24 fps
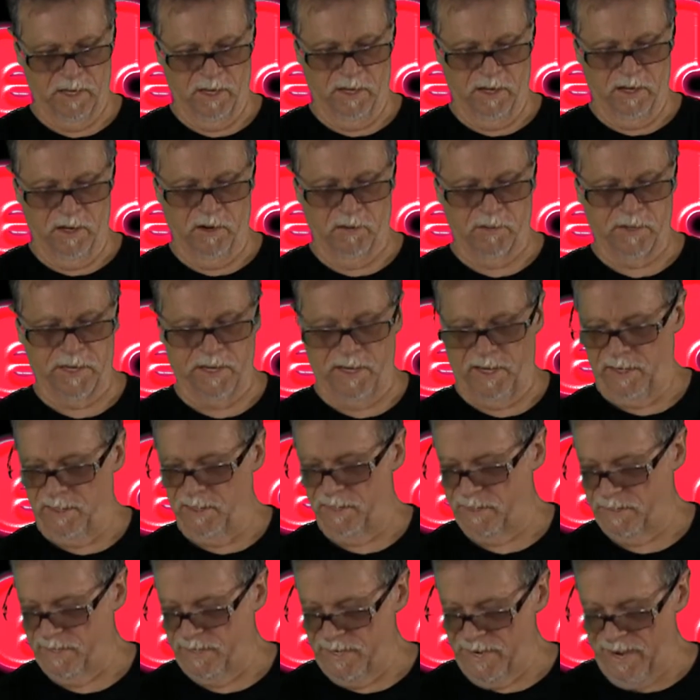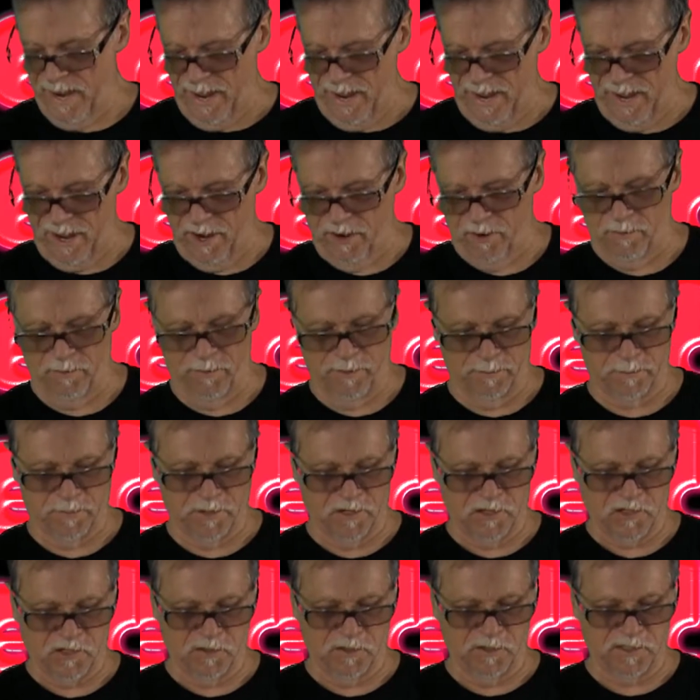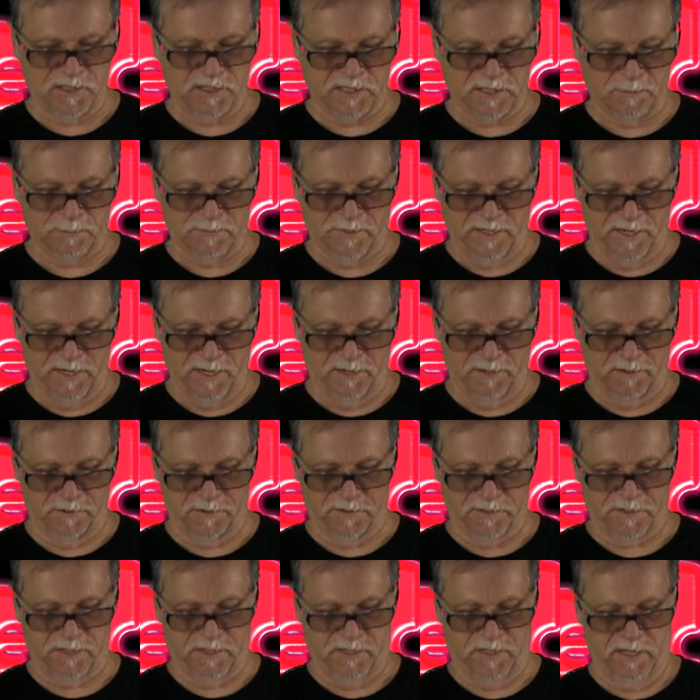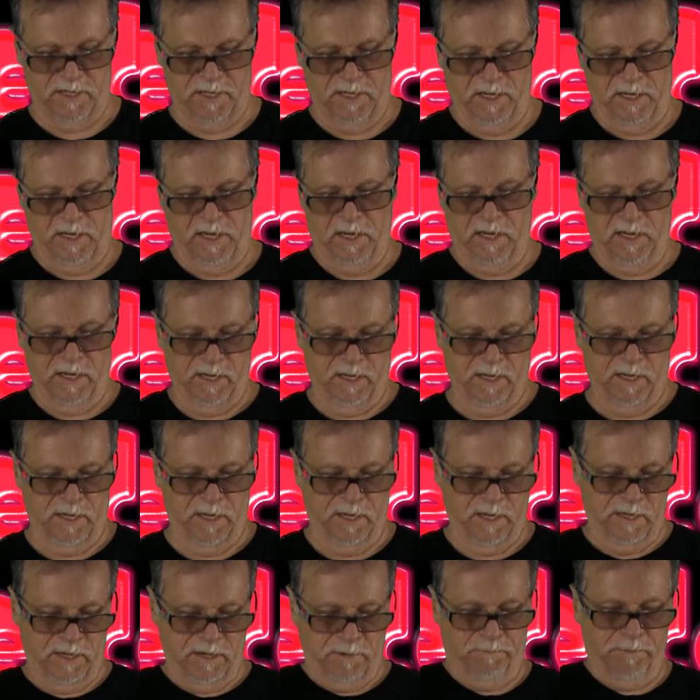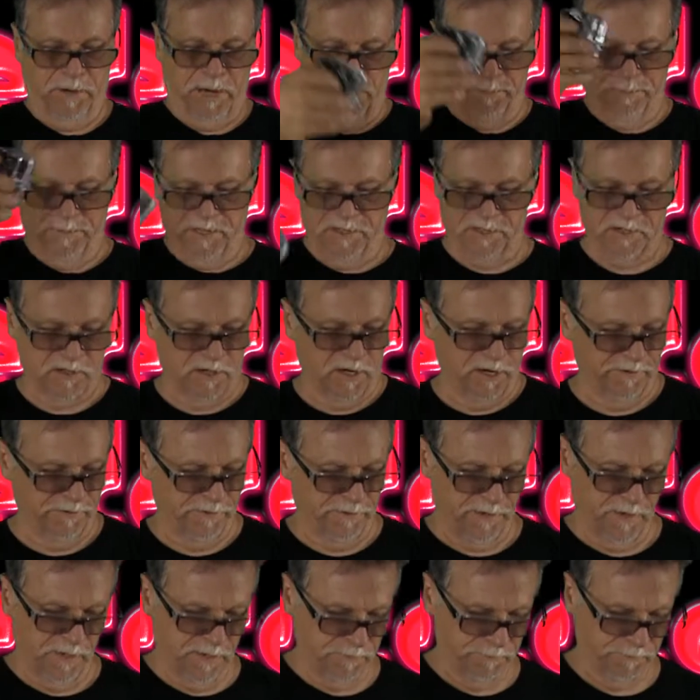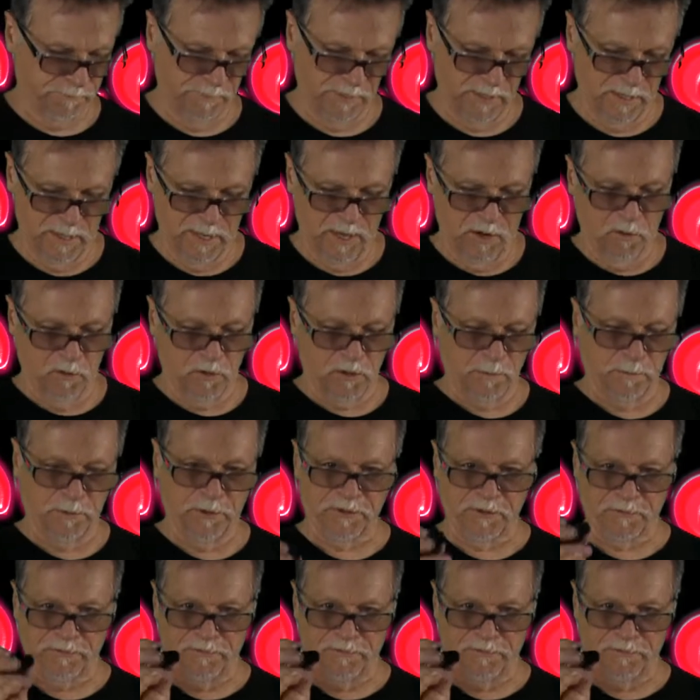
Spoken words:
Okay, now I'm going to show you something else. Pop this off. We're going to put the